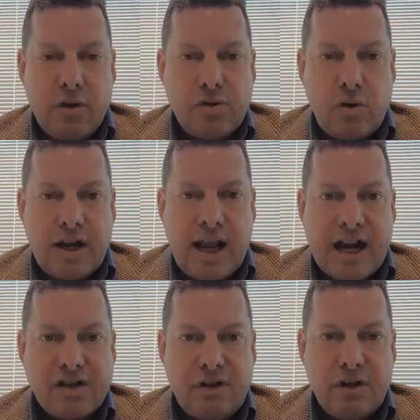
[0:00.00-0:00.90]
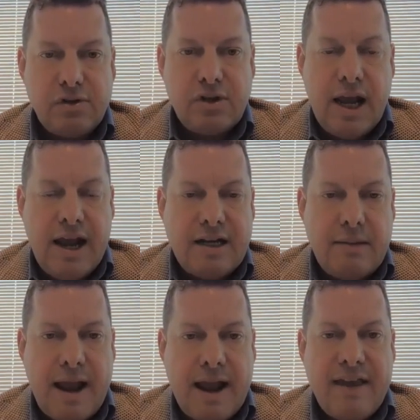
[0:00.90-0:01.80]
those sort of cash flows
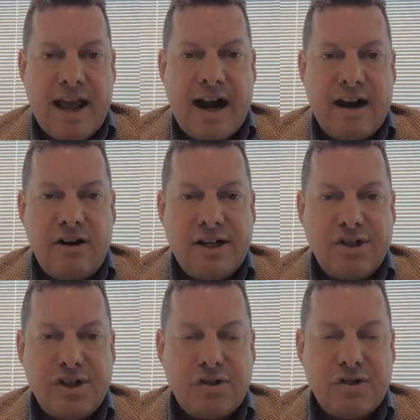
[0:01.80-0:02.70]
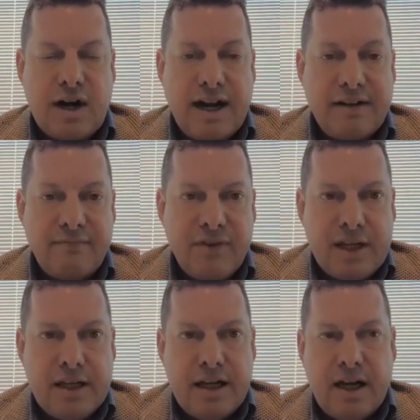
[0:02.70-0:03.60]
to pay that higher interest rate.
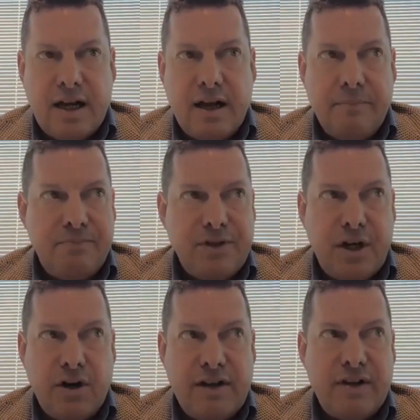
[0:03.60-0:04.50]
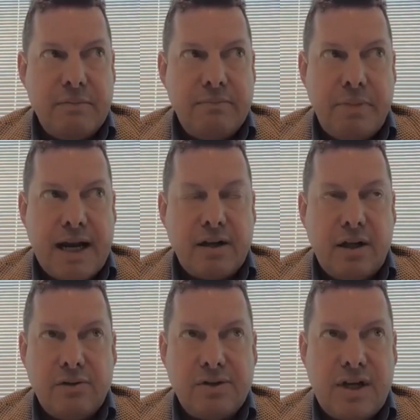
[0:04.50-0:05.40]
Even bank
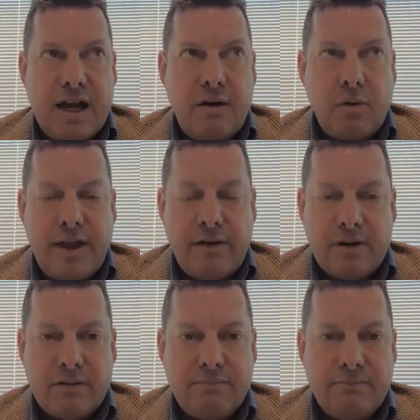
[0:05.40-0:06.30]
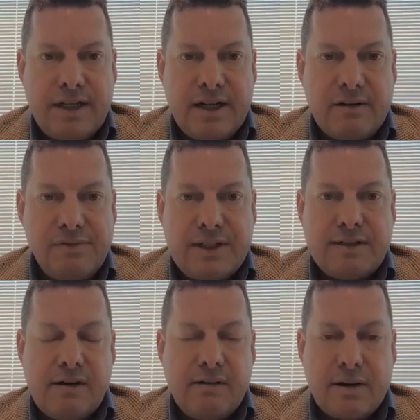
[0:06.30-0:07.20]
loans now where they were near
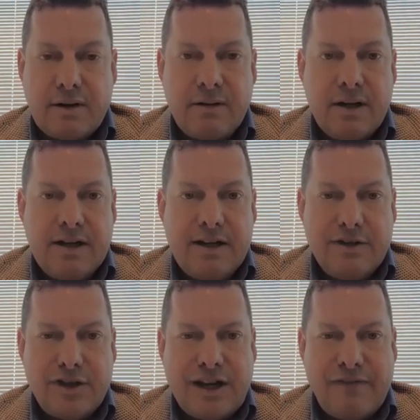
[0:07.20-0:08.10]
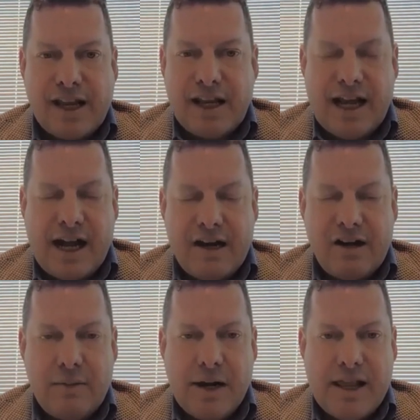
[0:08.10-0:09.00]
zero or significantly
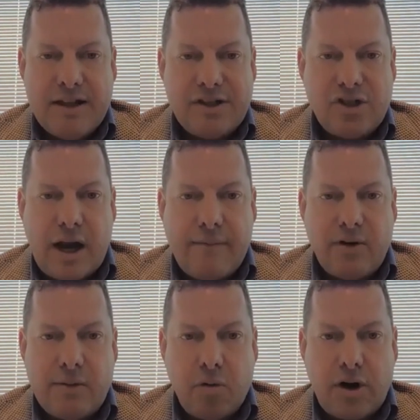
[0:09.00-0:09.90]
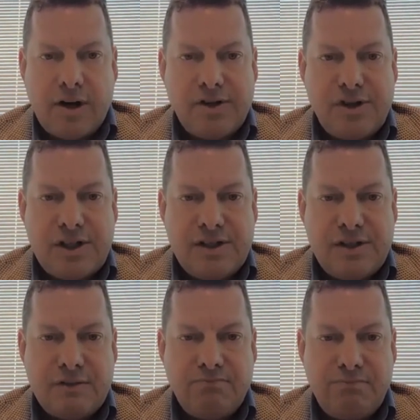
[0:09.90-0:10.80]
higher. Anybody that's shopped for a mortgage
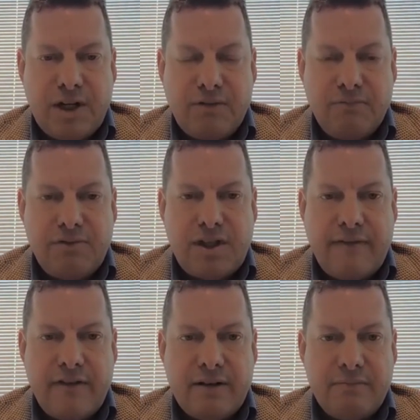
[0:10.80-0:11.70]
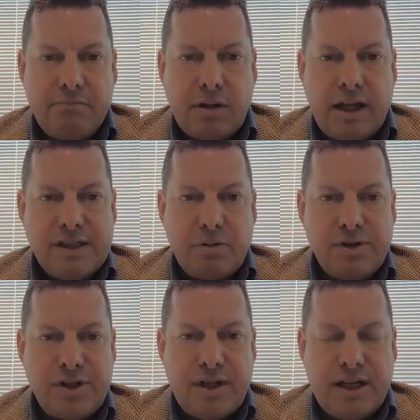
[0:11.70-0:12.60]
sees,
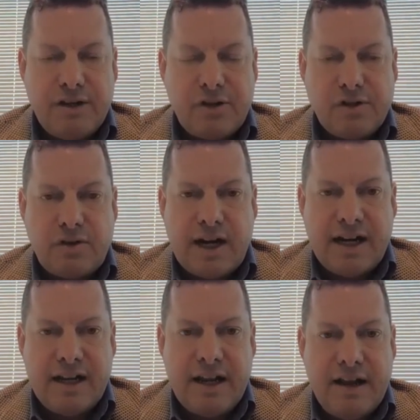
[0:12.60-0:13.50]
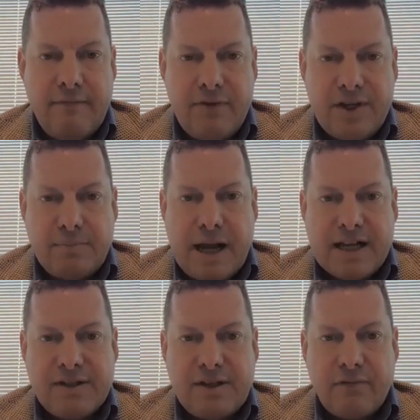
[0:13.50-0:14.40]
7+% interest rate these
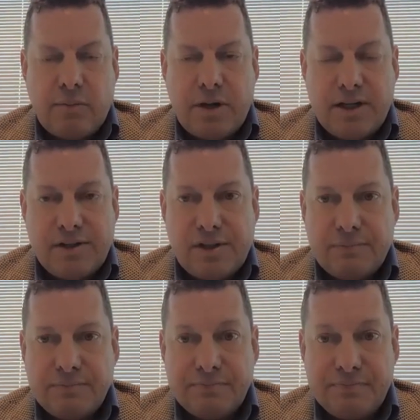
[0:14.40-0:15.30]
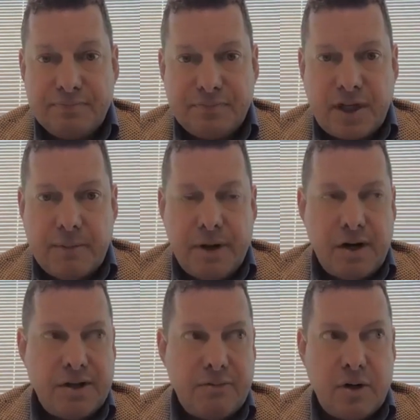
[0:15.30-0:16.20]
past several months
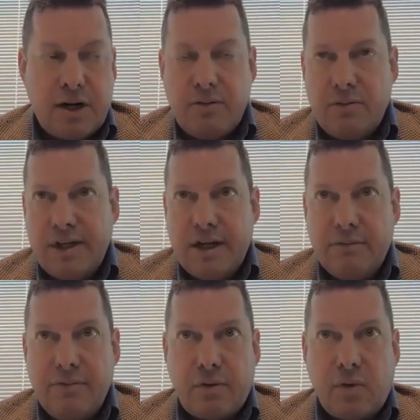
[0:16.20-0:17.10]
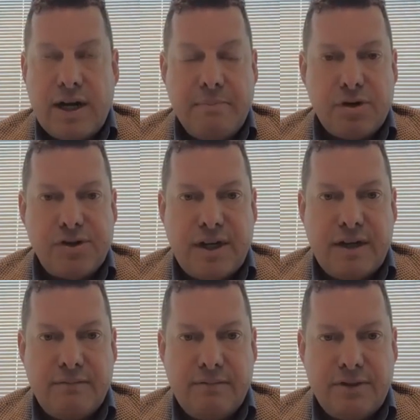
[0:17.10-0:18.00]
compared to where,
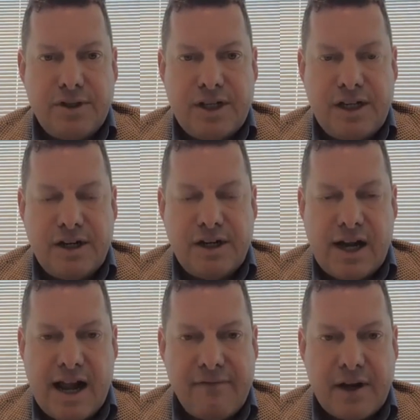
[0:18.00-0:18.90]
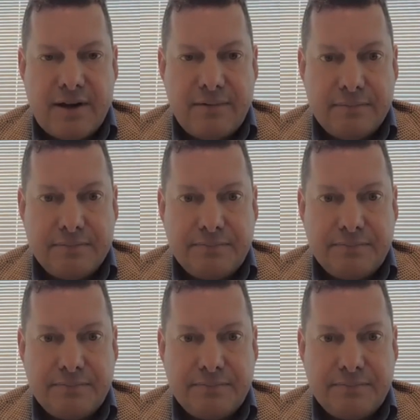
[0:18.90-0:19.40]
3% just a year and a half ago.